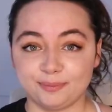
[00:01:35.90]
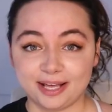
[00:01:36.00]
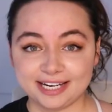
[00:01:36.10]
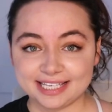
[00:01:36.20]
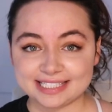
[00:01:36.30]
Number
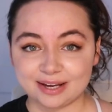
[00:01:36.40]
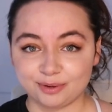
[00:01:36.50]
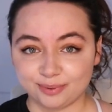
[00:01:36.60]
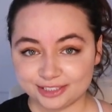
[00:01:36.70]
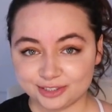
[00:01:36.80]
one is that
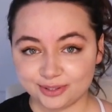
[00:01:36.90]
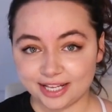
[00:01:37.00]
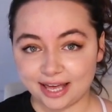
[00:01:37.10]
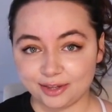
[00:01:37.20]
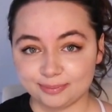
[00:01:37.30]
we want to
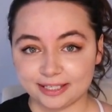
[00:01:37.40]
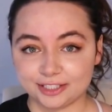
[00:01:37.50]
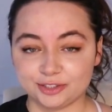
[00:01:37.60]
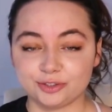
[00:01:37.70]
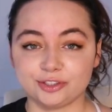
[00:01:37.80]
allow the
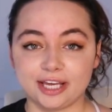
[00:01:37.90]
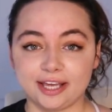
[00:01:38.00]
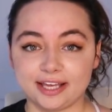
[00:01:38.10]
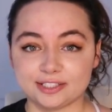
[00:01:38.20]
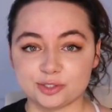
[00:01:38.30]
player to
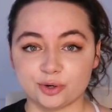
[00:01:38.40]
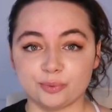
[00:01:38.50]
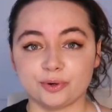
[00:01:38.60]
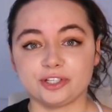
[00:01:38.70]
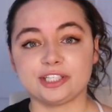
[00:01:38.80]
create and store
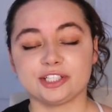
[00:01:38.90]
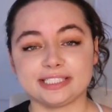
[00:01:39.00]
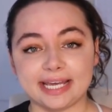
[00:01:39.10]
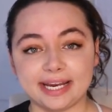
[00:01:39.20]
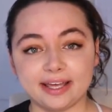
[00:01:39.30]
a world in their
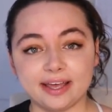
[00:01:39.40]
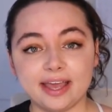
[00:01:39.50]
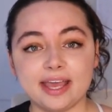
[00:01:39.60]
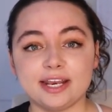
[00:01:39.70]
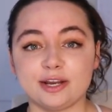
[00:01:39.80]
data.
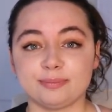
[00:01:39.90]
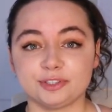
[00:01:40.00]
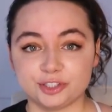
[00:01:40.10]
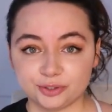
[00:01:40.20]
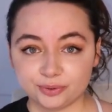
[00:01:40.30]

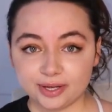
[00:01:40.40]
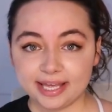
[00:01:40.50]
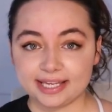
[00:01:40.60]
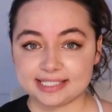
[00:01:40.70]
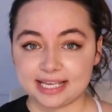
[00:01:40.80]
Number two
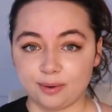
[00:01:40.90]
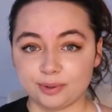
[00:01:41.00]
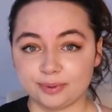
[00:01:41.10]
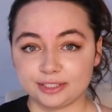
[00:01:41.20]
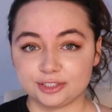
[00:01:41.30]
is that
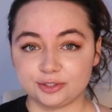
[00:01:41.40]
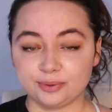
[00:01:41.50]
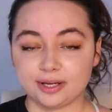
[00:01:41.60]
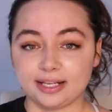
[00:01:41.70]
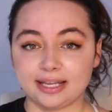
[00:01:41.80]
we want
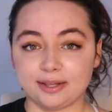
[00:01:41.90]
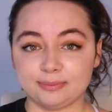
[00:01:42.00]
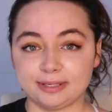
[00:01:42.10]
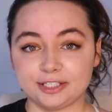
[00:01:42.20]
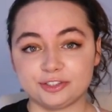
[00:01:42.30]
to allow
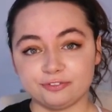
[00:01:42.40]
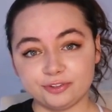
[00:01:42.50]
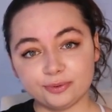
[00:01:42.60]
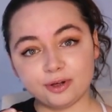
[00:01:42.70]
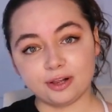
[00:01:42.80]
the player to
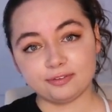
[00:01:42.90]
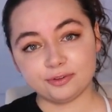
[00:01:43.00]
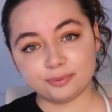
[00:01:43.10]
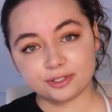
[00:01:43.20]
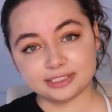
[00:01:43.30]
view all
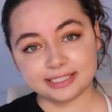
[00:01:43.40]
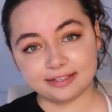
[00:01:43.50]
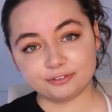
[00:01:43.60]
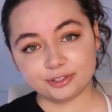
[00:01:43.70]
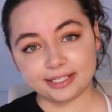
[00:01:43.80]
of the worlds that
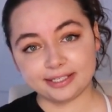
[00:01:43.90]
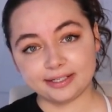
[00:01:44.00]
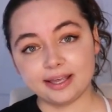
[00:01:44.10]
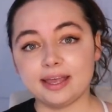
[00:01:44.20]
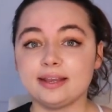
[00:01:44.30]
they've
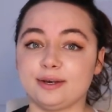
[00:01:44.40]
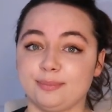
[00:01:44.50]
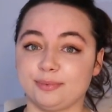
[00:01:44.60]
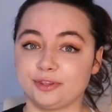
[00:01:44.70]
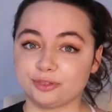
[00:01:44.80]
created.
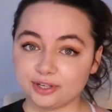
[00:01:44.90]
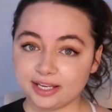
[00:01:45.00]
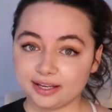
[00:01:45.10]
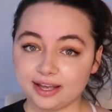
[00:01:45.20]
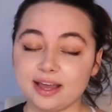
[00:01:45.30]
Number
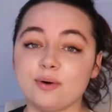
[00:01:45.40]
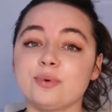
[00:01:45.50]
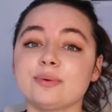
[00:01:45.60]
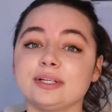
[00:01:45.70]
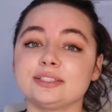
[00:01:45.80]
three,
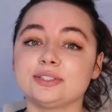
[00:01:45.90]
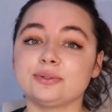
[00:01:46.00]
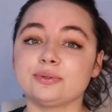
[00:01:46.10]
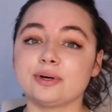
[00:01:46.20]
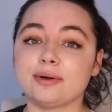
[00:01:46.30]
we want
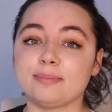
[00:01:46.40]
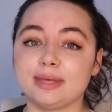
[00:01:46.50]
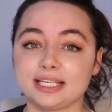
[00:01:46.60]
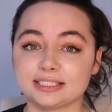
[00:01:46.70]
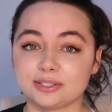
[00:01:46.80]
to
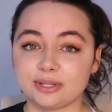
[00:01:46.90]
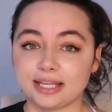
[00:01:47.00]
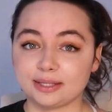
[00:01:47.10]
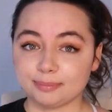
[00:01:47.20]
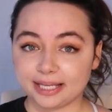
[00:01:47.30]
make it so
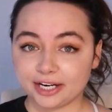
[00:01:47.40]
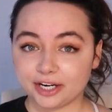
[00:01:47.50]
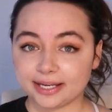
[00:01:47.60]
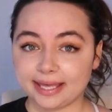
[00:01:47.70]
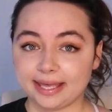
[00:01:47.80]
that the
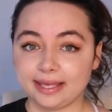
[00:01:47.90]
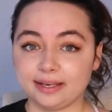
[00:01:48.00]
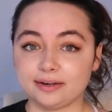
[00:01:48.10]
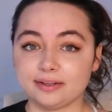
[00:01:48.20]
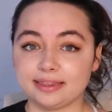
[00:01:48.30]
player
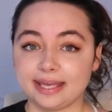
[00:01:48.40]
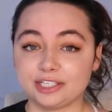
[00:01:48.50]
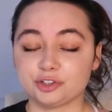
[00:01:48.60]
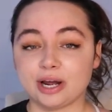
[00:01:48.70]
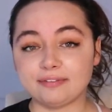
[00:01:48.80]
can
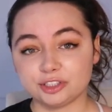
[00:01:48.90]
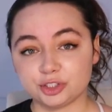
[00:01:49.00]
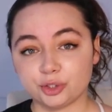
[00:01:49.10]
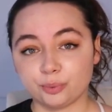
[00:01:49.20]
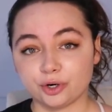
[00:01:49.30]
then travel
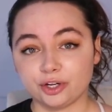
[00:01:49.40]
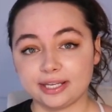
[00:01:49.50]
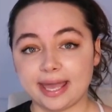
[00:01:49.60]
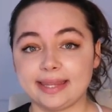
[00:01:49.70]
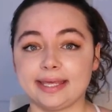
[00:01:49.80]
to the
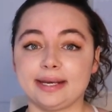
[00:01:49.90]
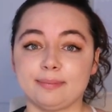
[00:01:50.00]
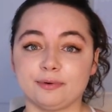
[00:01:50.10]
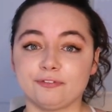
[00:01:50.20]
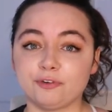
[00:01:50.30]
world. And then
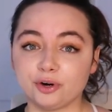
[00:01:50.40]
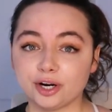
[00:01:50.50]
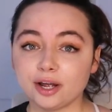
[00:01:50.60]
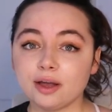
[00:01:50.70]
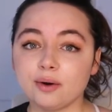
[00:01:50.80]
number
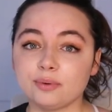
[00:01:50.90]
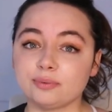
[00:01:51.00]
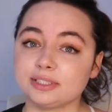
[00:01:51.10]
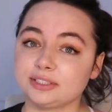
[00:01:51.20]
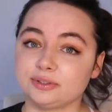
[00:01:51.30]
four,
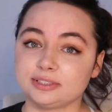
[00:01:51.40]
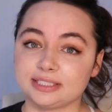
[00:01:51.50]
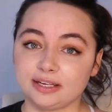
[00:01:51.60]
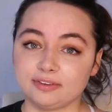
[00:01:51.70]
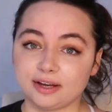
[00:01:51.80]
we want to
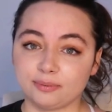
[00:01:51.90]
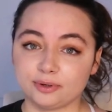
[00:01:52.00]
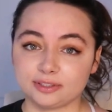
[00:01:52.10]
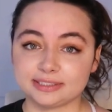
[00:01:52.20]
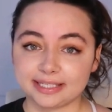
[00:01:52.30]
save that
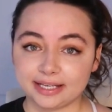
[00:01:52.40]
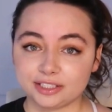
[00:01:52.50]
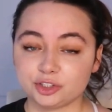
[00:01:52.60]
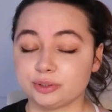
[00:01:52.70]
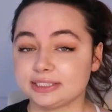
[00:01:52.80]
world's
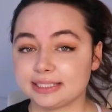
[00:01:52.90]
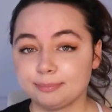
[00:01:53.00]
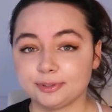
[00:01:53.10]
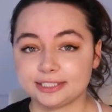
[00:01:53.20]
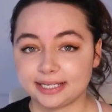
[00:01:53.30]
data to a
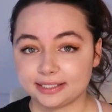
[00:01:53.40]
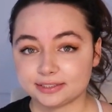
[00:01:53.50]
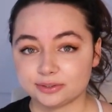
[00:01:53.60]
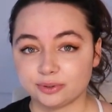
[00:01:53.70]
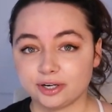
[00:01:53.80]
separate
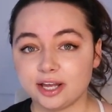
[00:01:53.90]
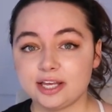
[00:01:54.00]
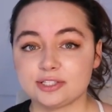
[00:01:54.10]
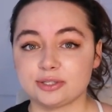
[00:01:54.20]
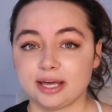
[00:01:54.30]
data store
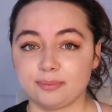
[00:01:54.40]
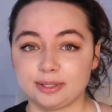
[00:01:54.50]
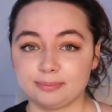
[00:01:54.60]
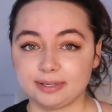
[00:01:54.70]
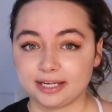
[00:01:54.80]
so that
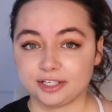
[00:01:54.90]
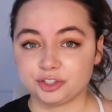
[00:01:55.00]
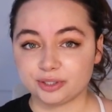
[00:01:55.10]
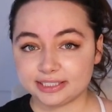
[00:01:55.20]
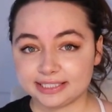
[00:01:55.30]
when the player
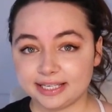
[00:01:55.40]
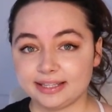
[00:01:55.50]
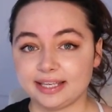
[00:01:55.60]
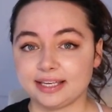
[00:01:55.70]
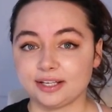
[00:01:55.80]
joins
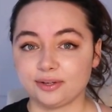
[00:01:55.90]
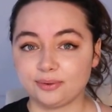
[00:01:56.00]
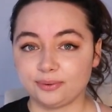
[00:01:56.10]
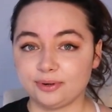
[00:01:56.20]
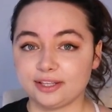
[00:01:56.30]
it, they can
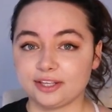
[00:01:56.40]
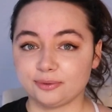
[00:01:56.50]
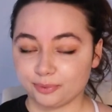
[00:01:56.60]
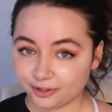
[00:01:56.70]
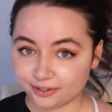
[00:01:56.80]
load
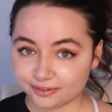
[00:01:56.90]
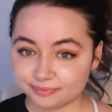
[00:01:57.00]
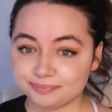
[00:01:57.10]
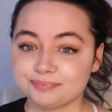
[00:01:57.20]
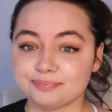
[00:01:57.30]
their world.